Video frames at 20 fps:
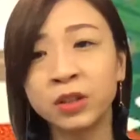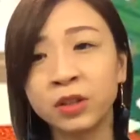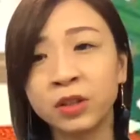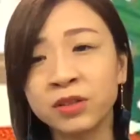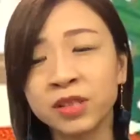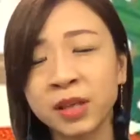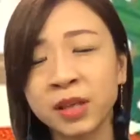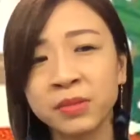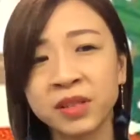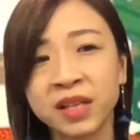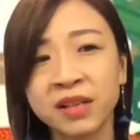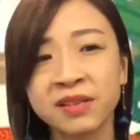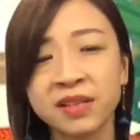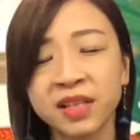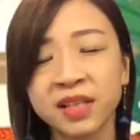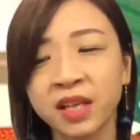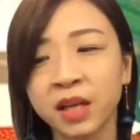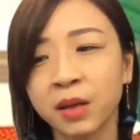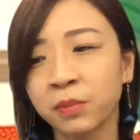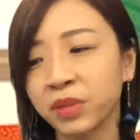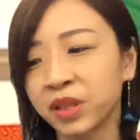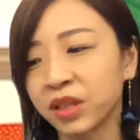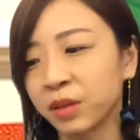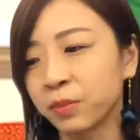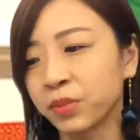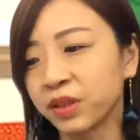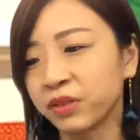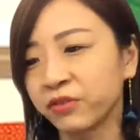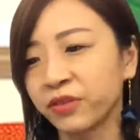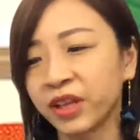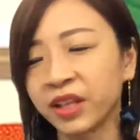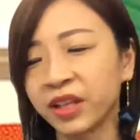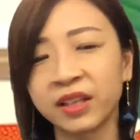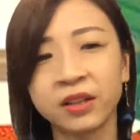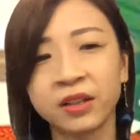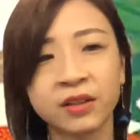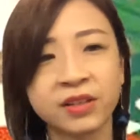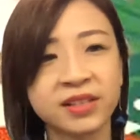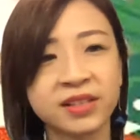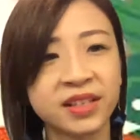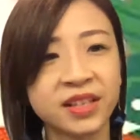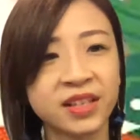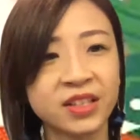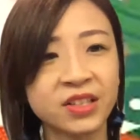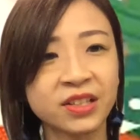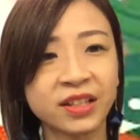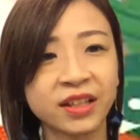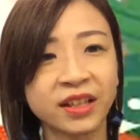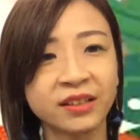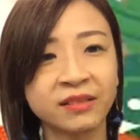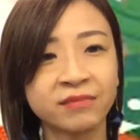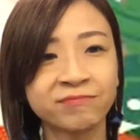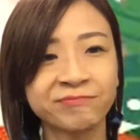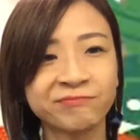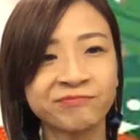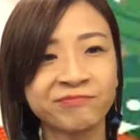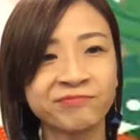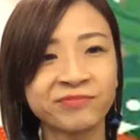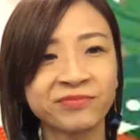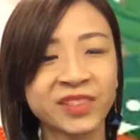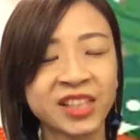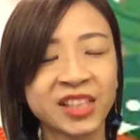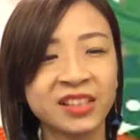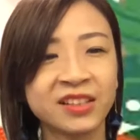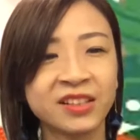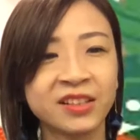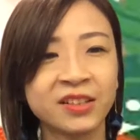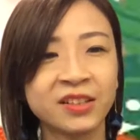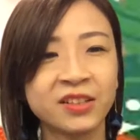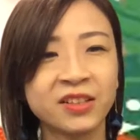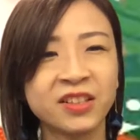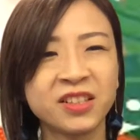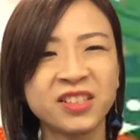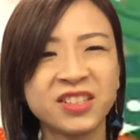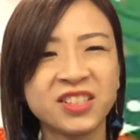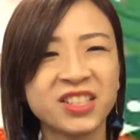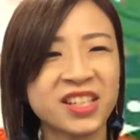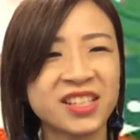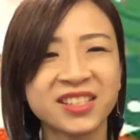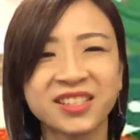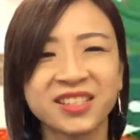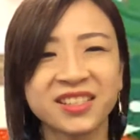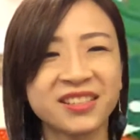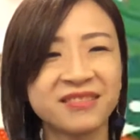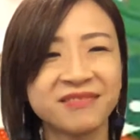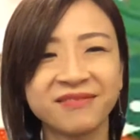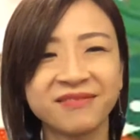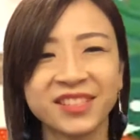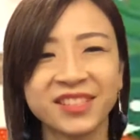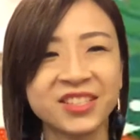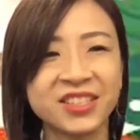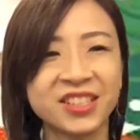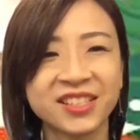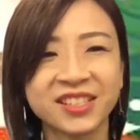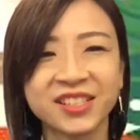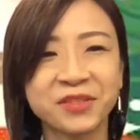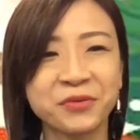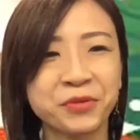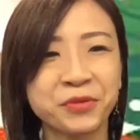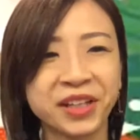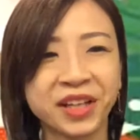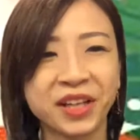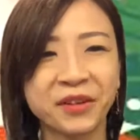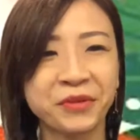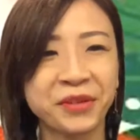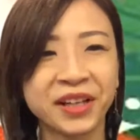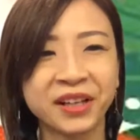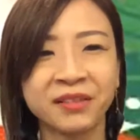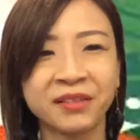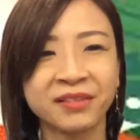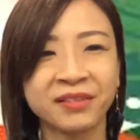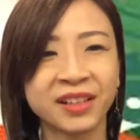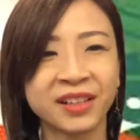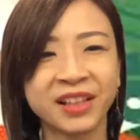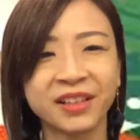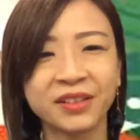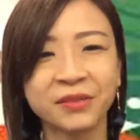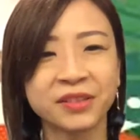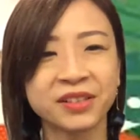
though sometimes it can be a bit failure on stage, like it just it just didn't work out well, like it was